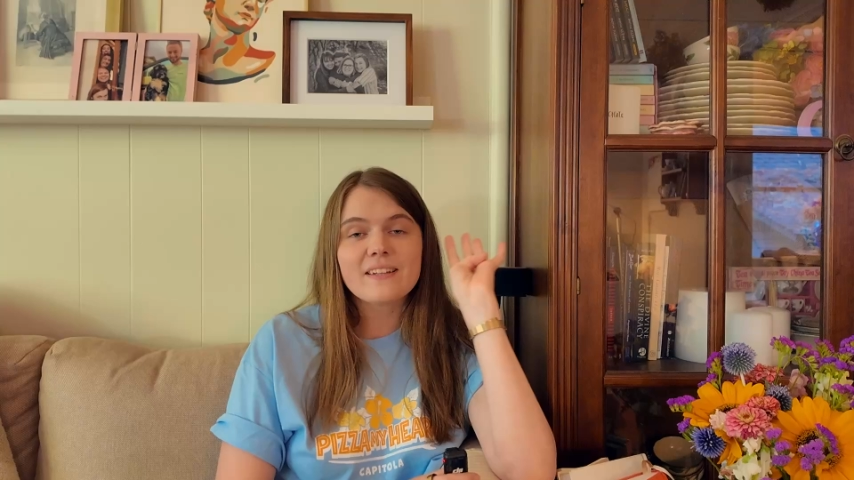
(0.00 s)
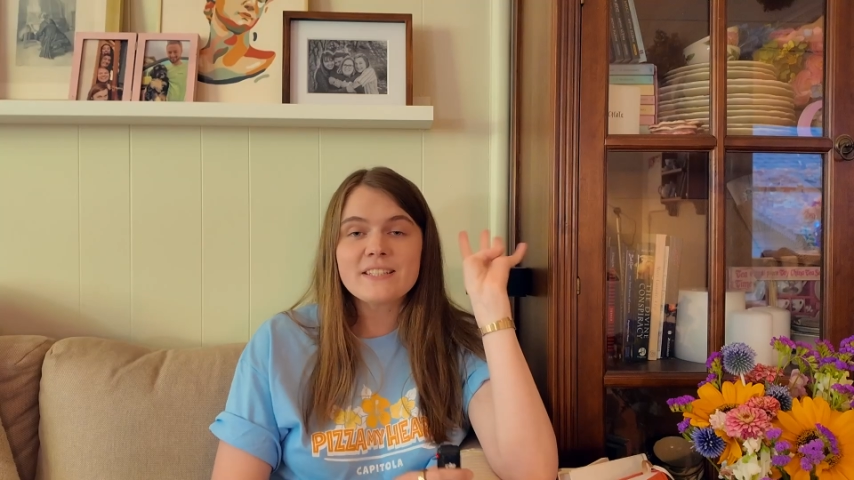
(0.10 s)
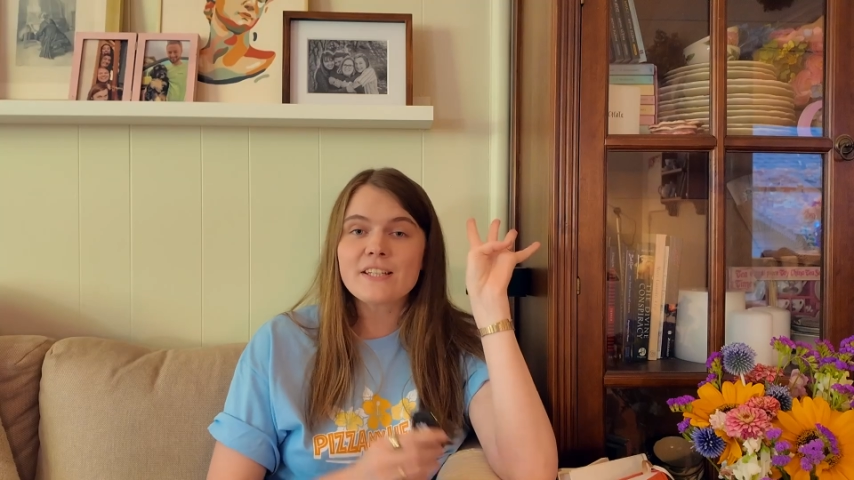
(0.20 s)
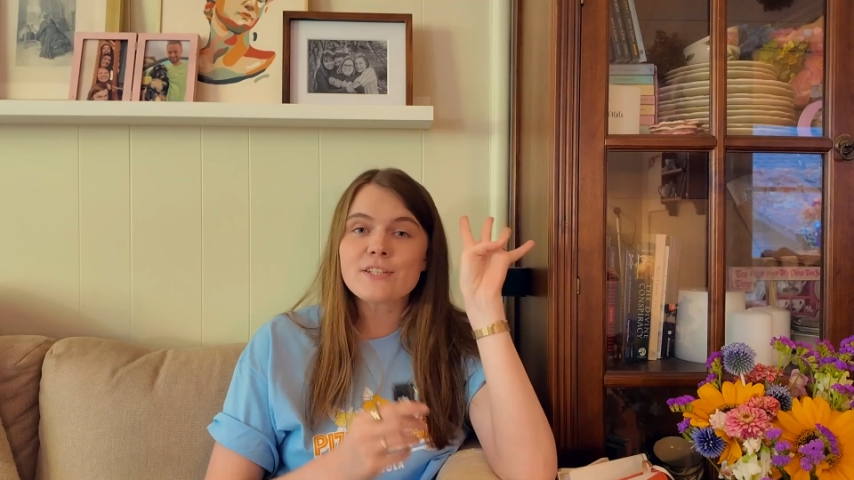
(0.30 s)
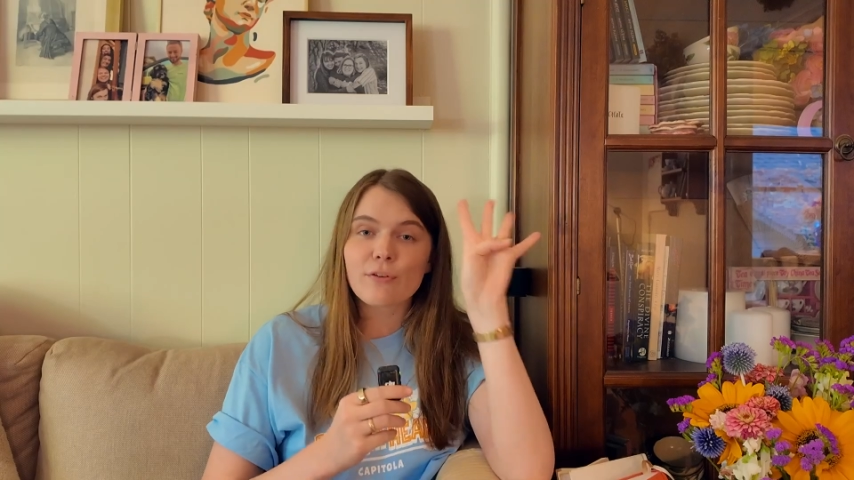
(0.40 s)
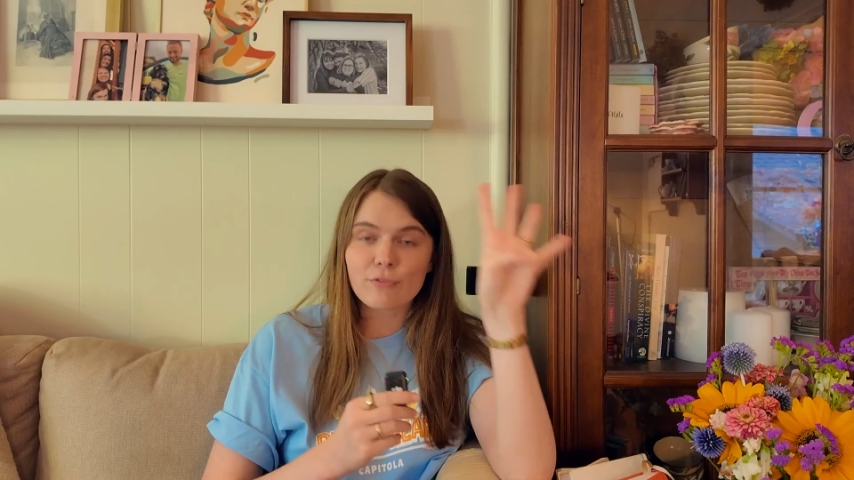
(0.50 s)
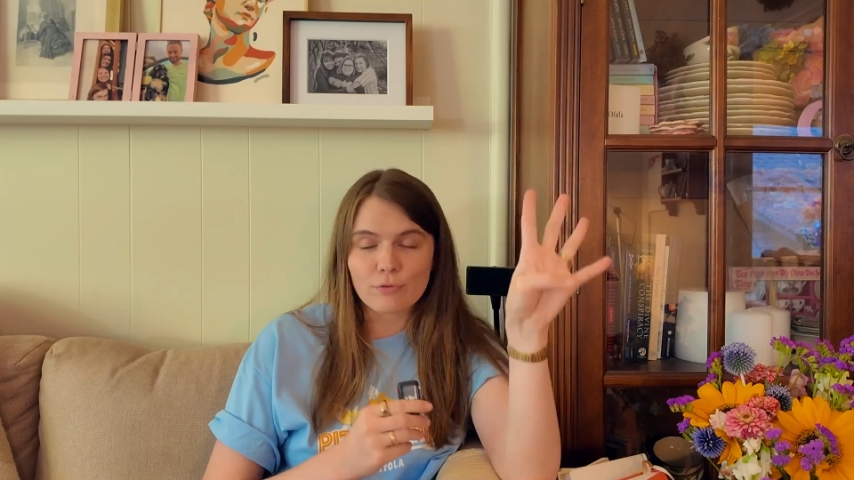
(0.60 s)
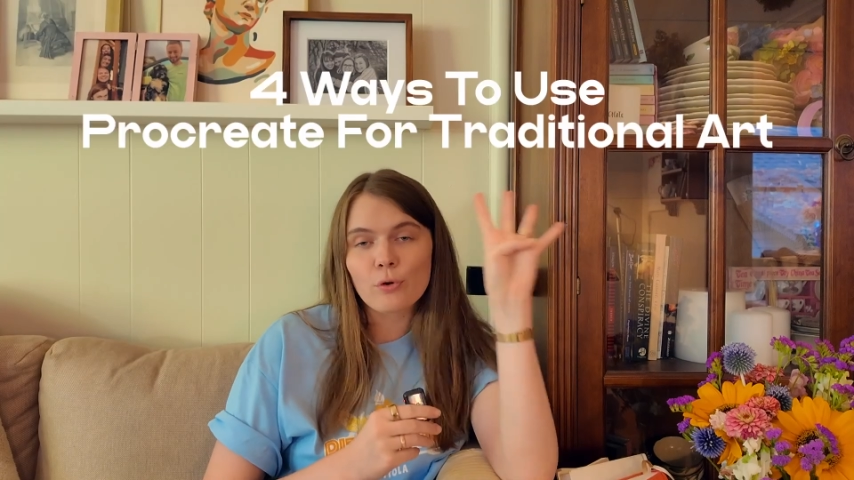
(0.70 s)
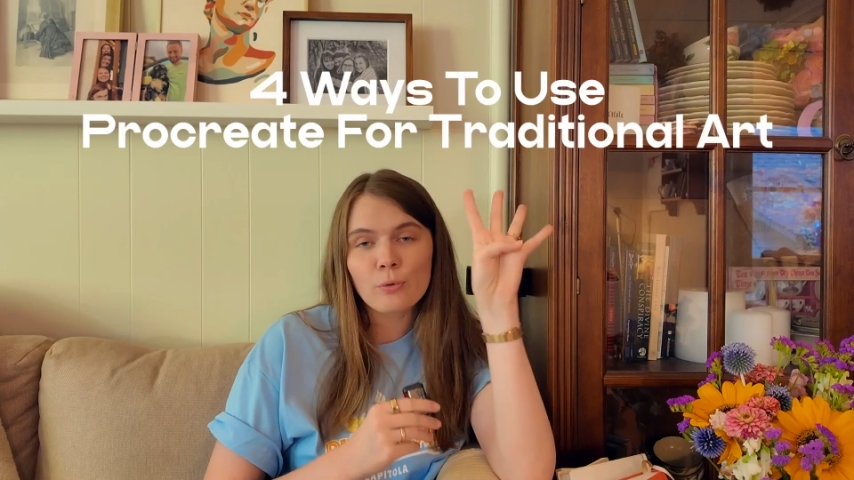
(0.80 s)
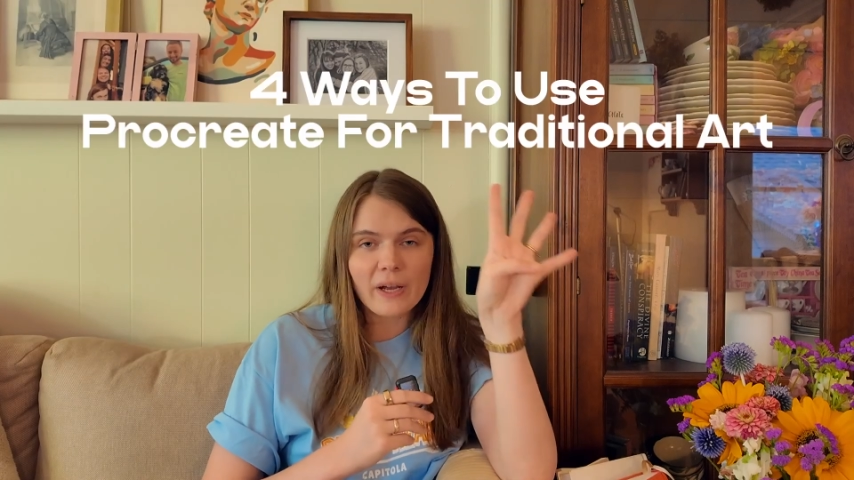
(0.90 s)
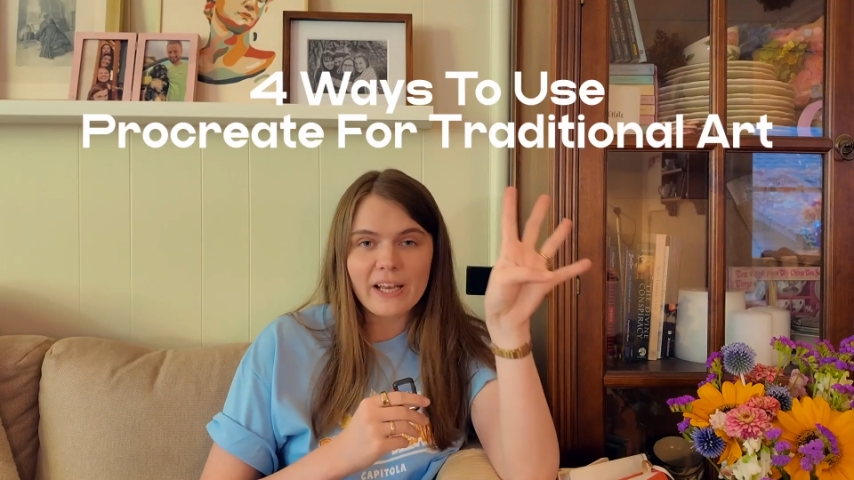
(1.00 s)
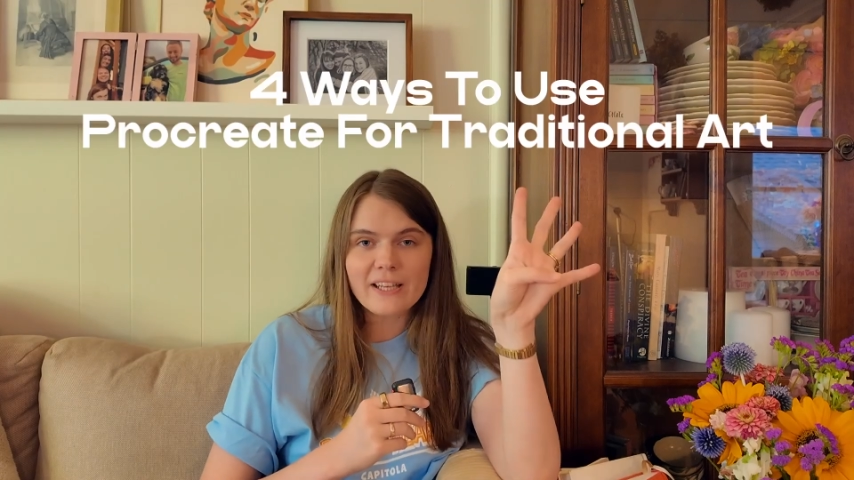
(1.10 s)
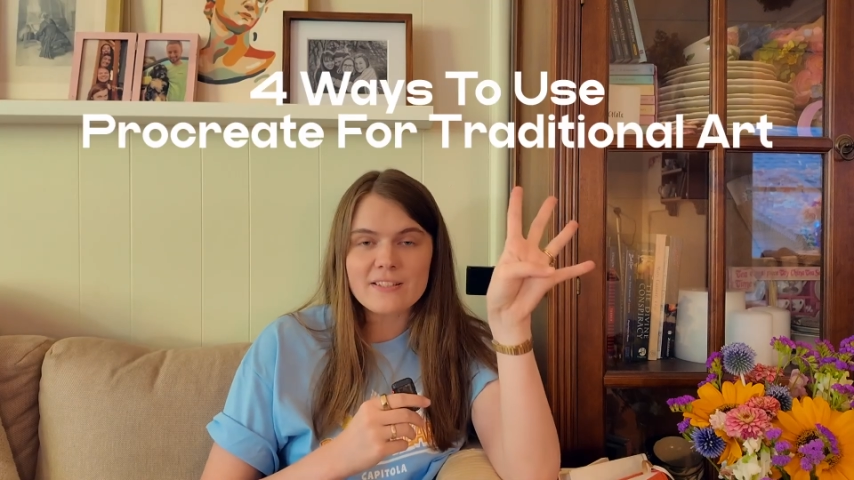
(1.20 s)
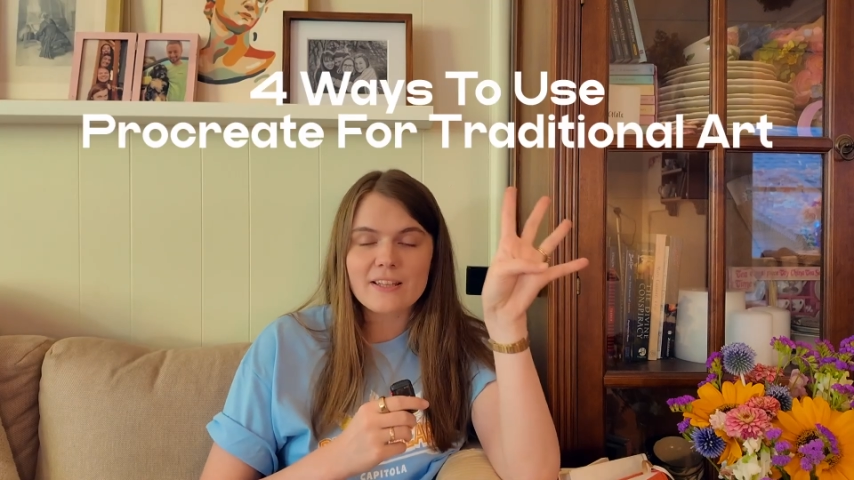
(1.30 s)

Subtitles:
This is 4 ways